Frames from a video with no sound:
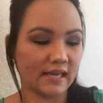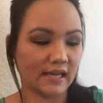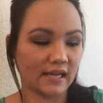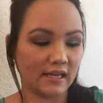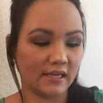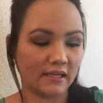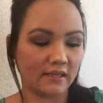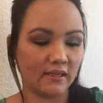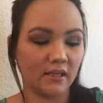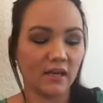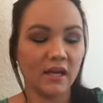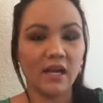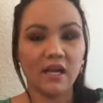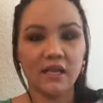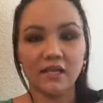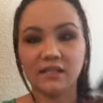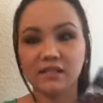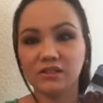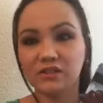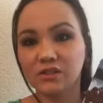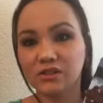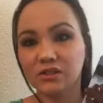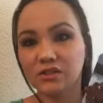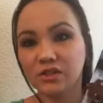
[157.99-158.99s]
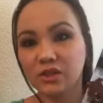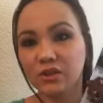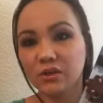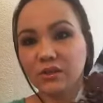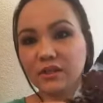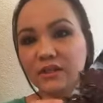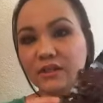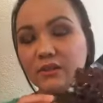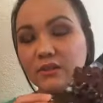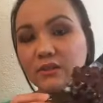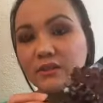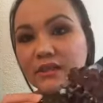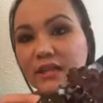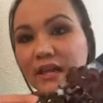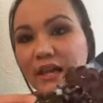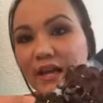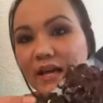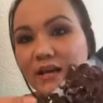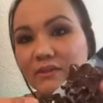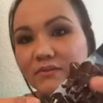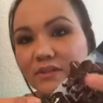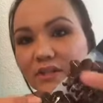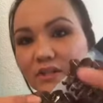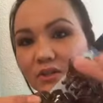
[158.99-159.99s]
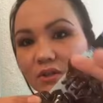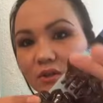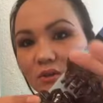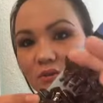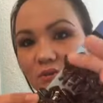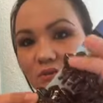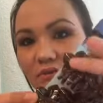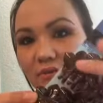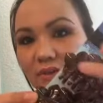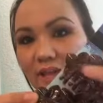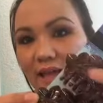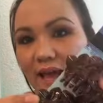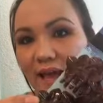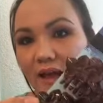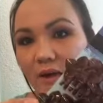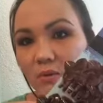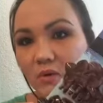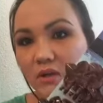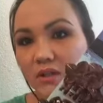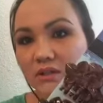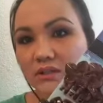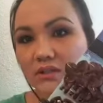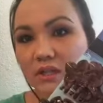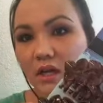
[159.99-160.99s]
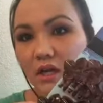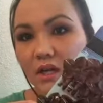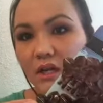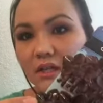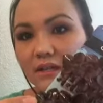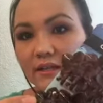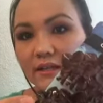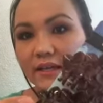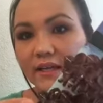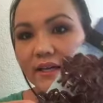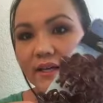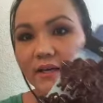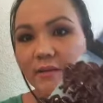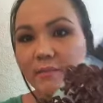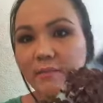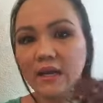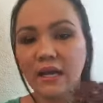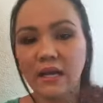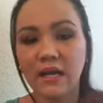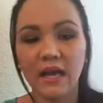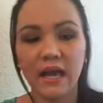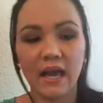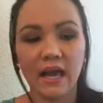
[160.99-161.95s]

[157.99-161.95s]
And these are so cute. They have little flowers on them.